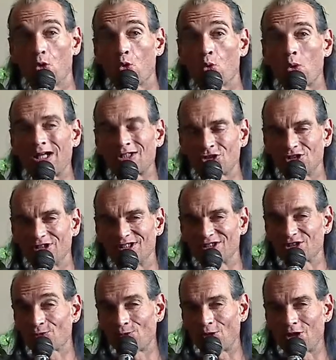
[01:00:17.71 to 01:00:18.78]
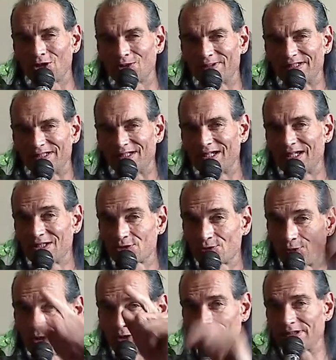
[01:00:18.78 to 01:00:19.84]
Watch it. It's falling.
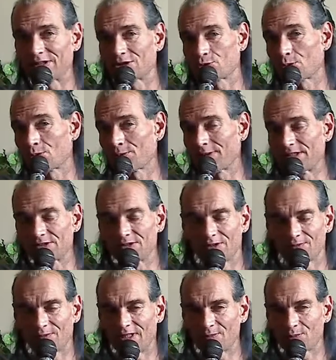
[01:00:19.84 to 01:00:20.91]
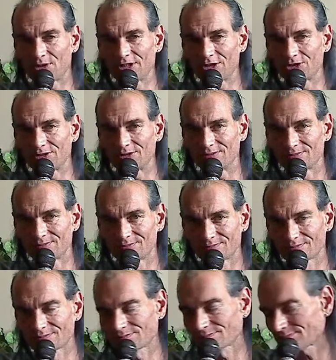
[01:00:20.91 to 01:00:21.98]
It's falling because we're raising our vibration.
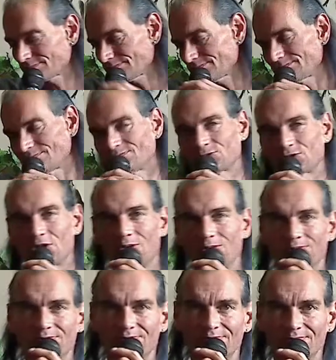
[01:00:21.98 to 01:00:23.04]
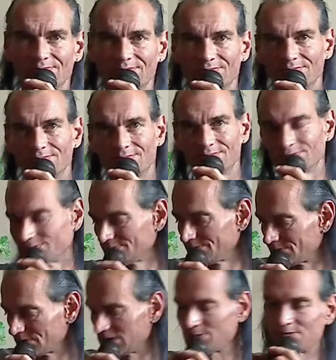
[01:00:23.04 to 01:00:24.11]
So
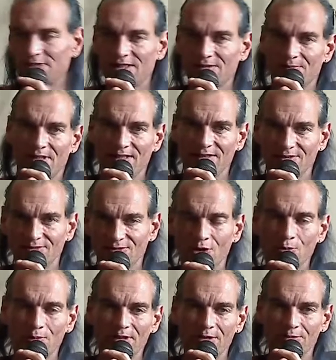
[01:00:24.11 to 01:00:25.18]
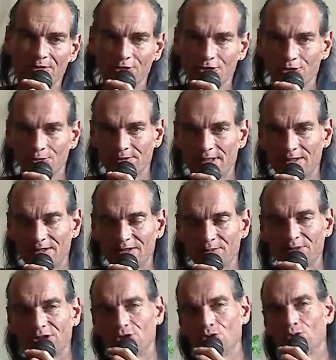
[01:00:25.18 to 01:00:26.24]
keep that in mind. Nobody runs your reality
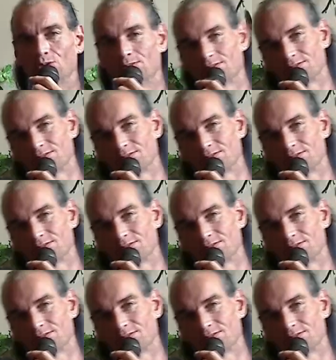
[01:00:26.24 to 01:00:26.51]
but you.